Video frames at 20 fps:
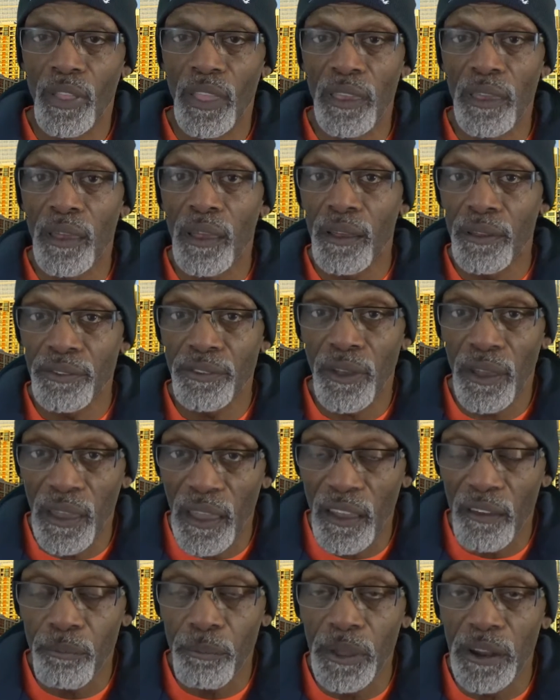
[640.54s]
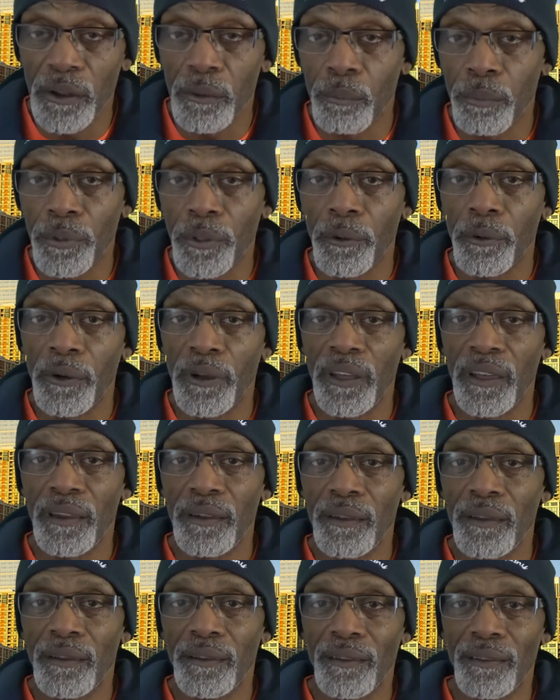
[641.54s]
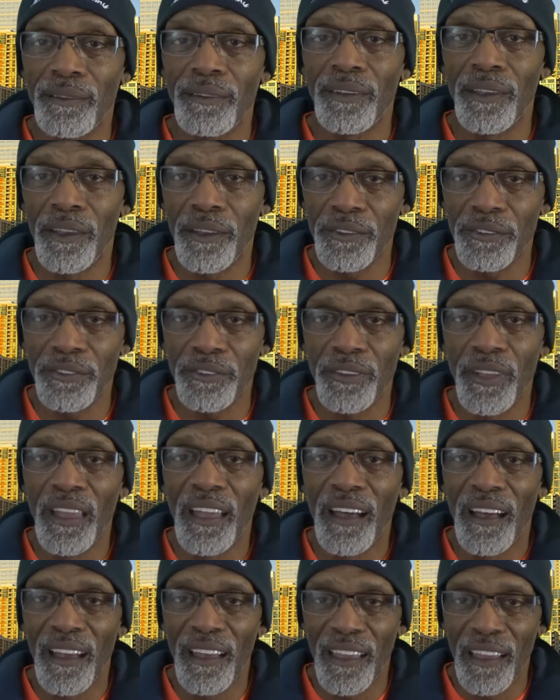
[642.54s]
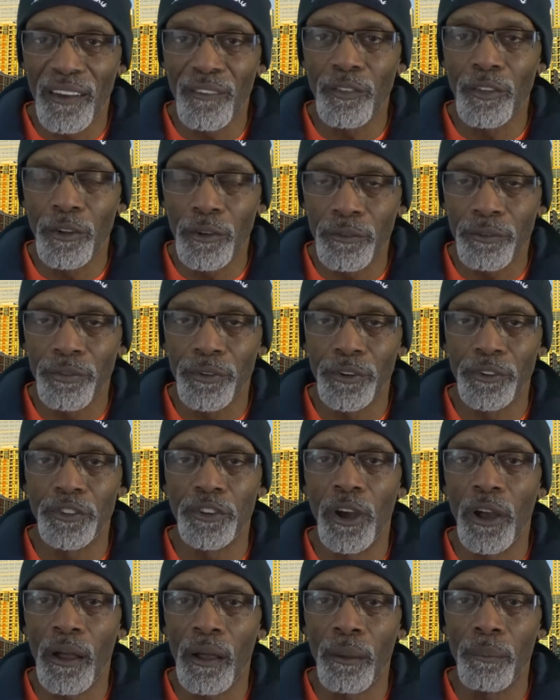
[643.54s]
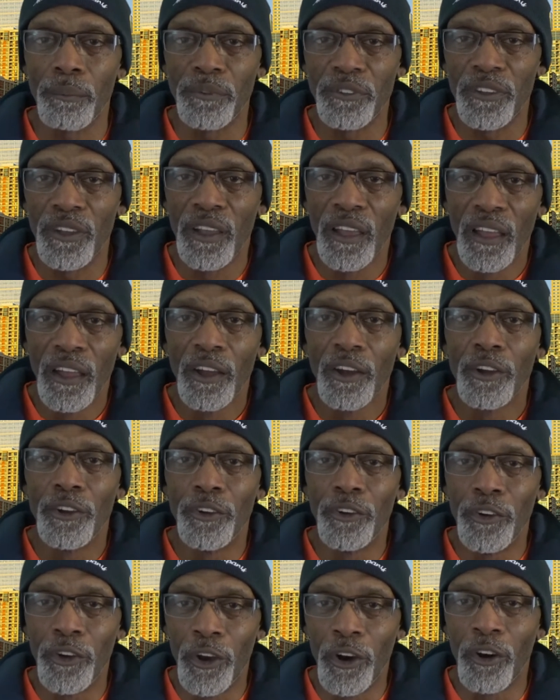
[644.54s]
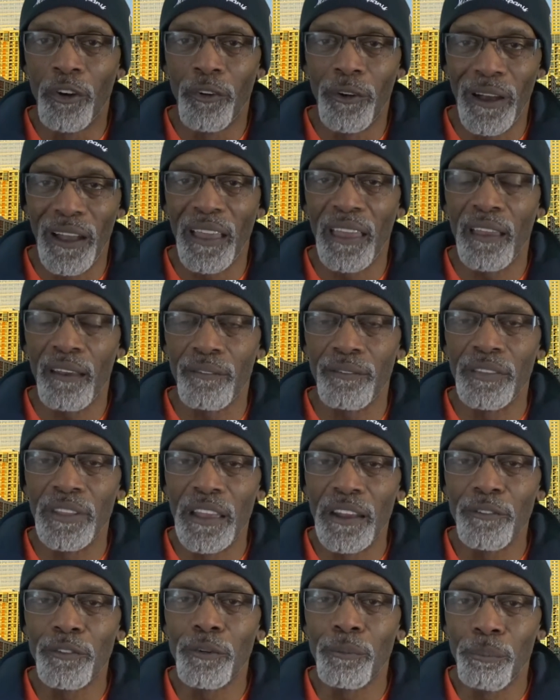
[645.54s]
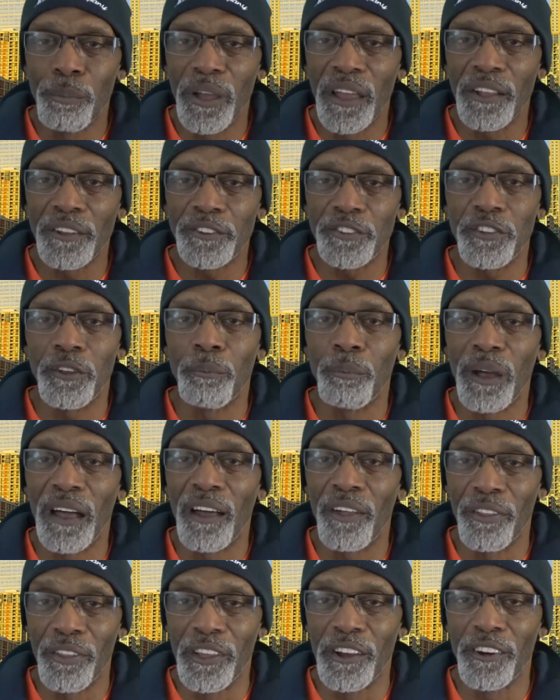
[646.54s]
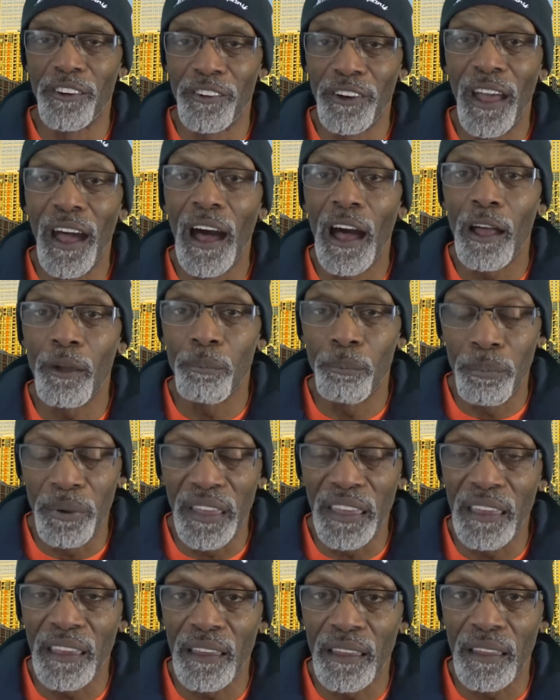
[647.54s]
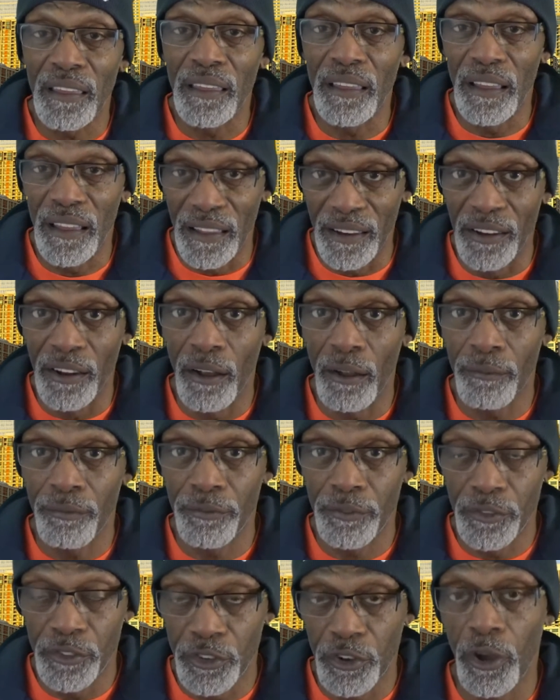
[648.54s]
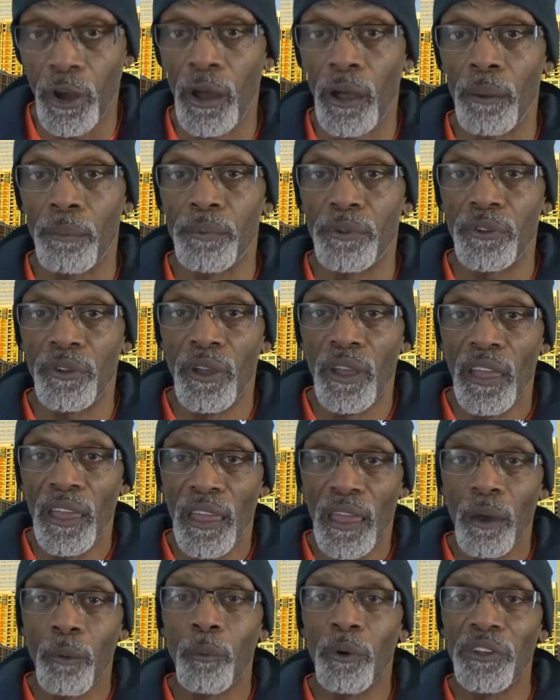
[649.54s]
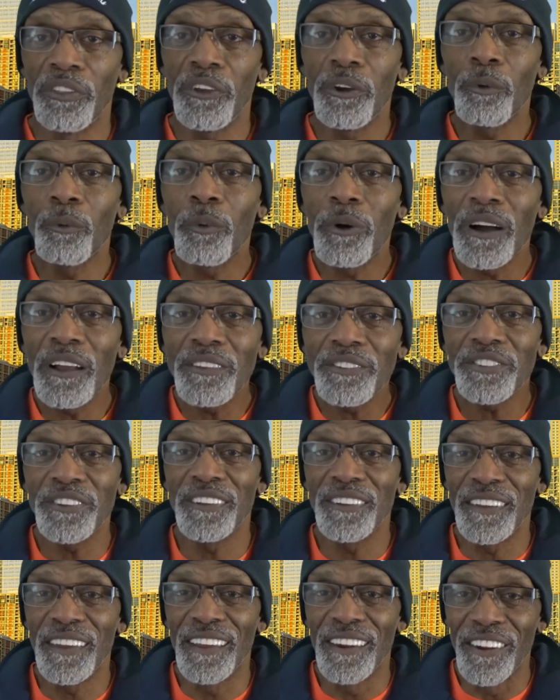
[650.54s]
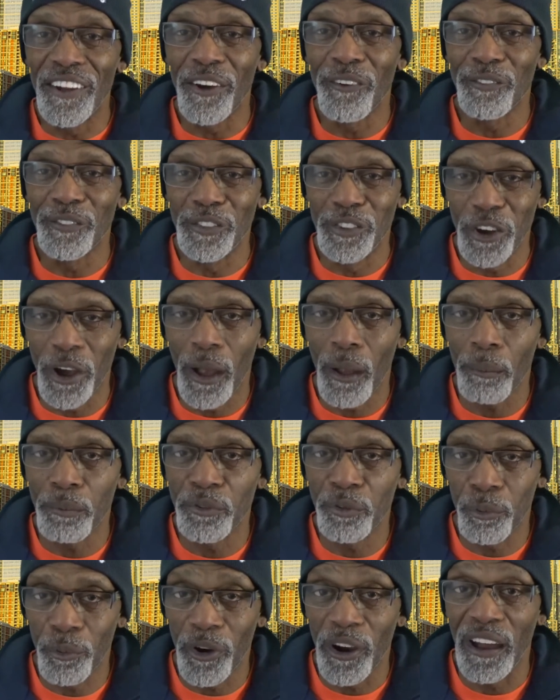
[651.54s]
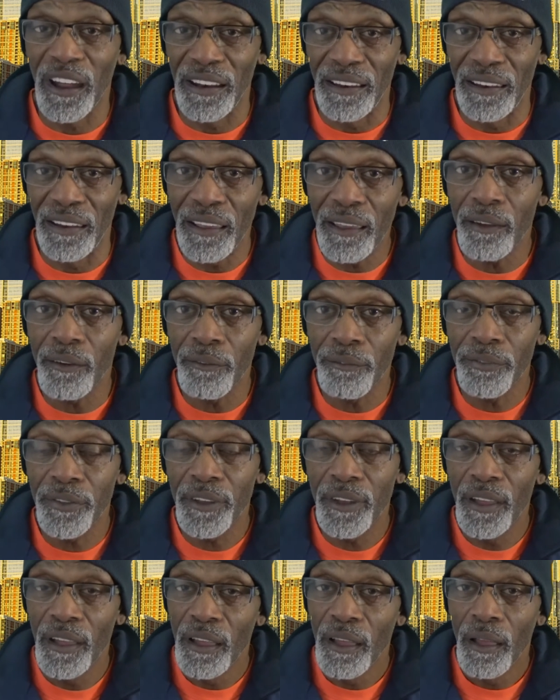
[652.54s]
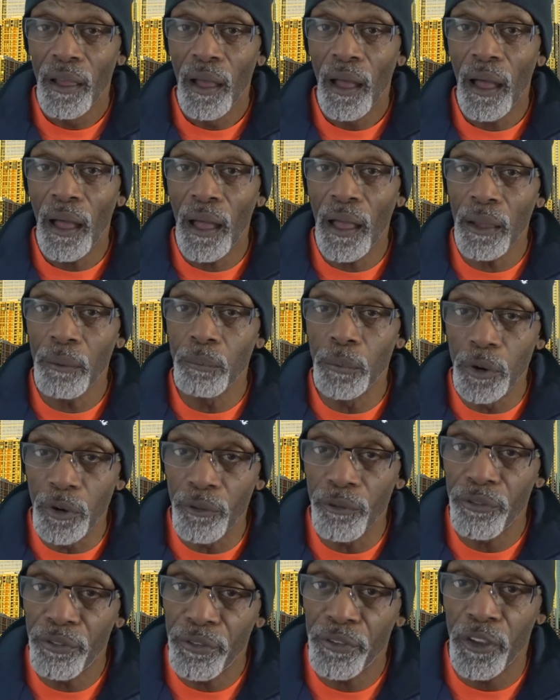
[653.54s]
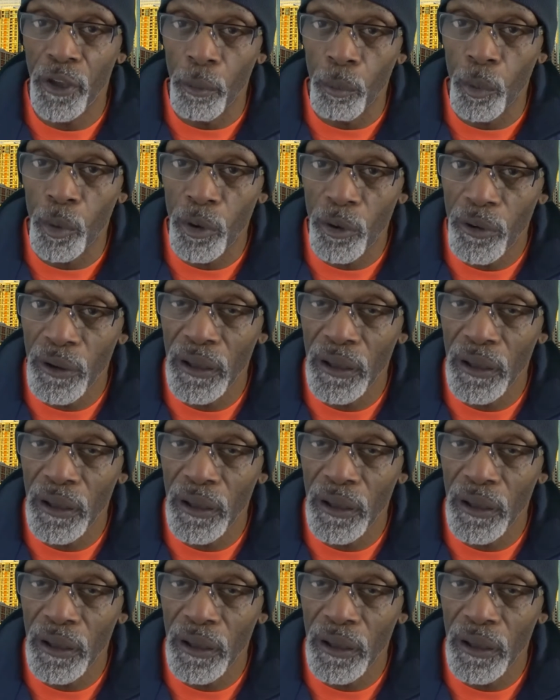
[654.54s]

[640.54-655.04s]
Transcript: Yes, I have been employed. Yes, I have looked for jobs. No, I have never bitched about there not being enough jobs. And when there wasn't enough jobs where I lived, I moved somewhere